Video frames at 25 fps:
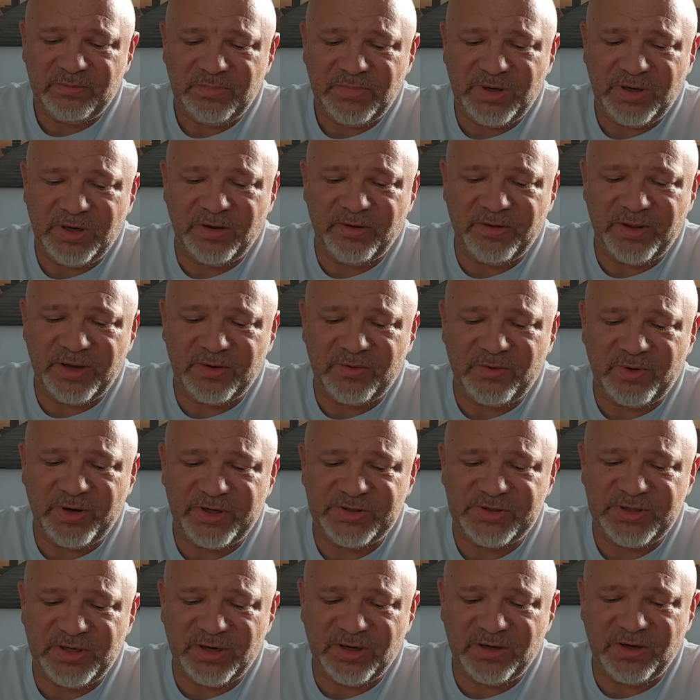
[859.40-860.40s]
you know, that
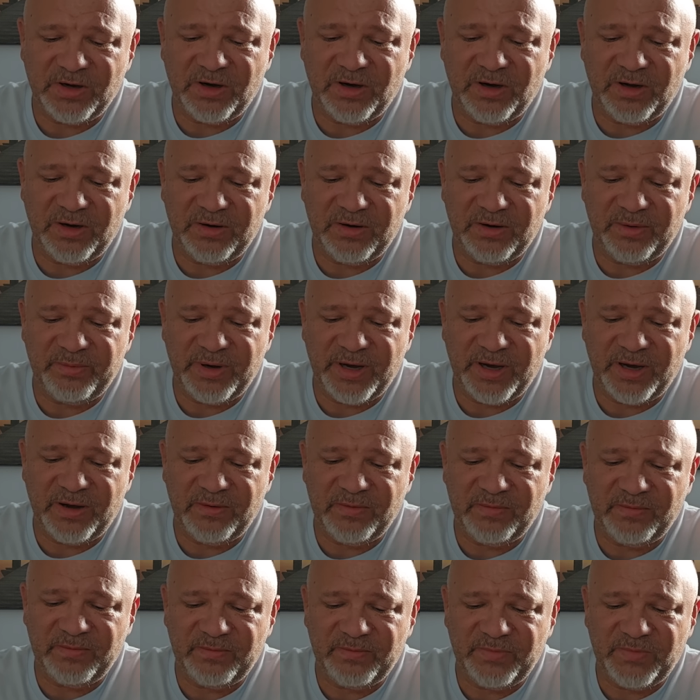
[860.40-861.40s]
question I got
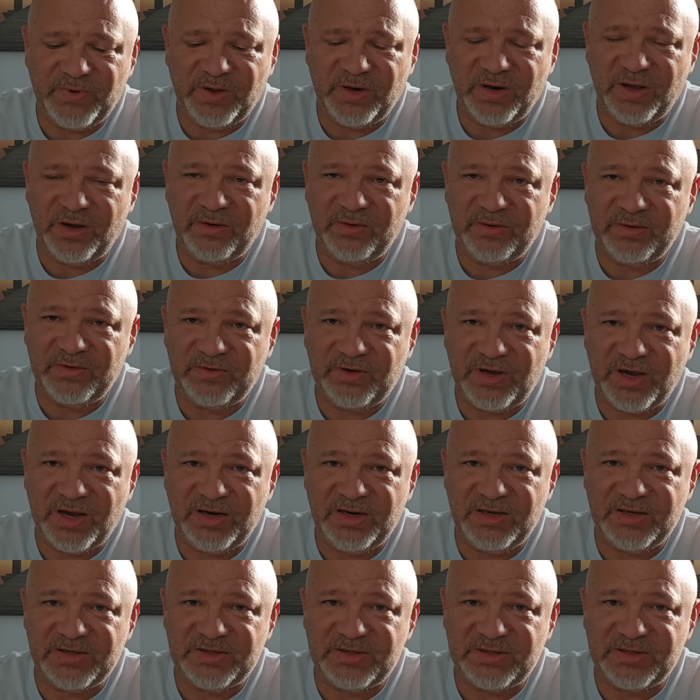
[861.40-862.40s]
about, you know, is
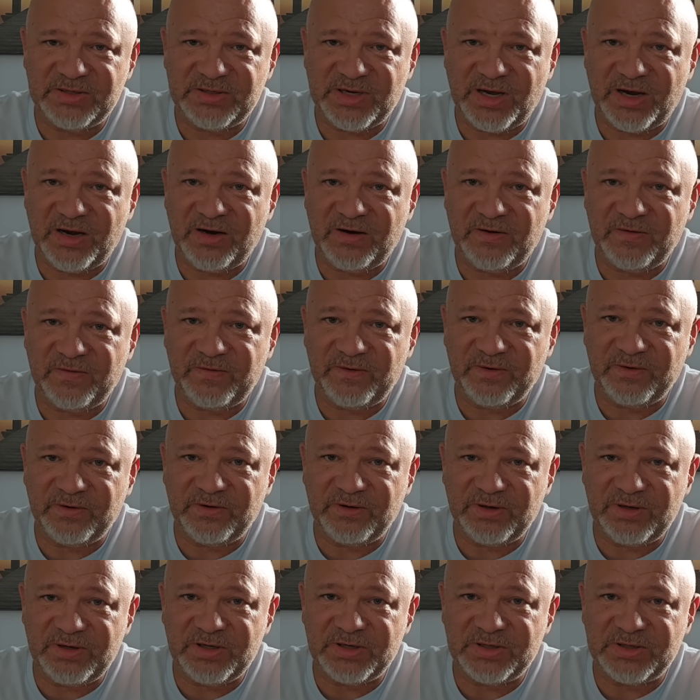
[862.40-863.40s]
Katie's desire for
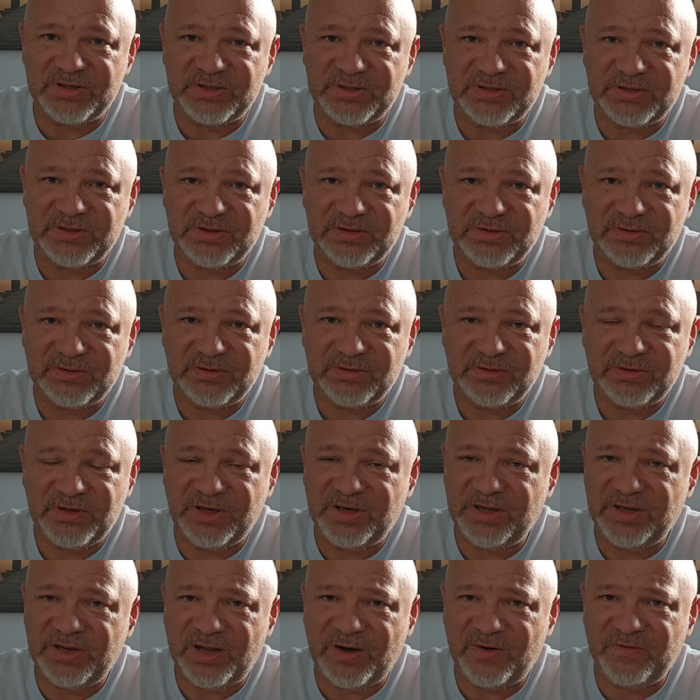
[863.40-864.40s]
Chris,
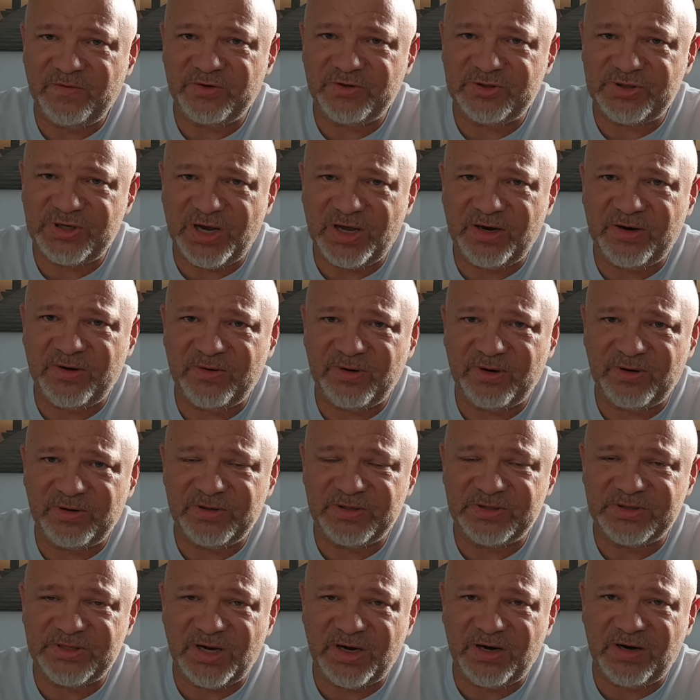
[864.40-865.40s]
did it overshadow her
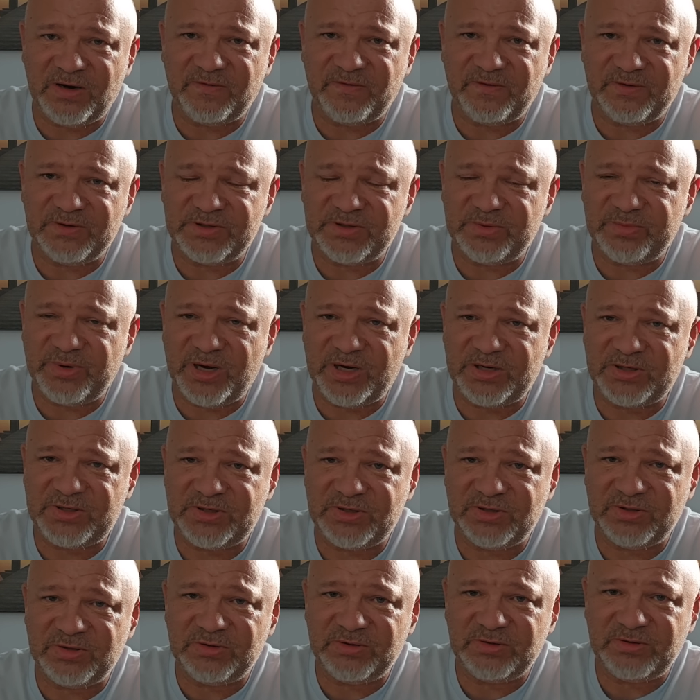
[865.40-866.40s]
desire for
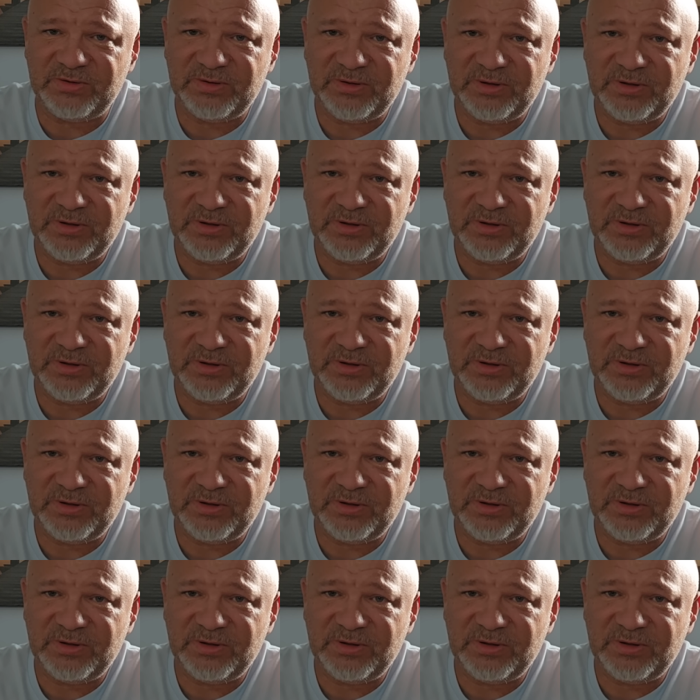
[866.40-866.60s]
Sebastian?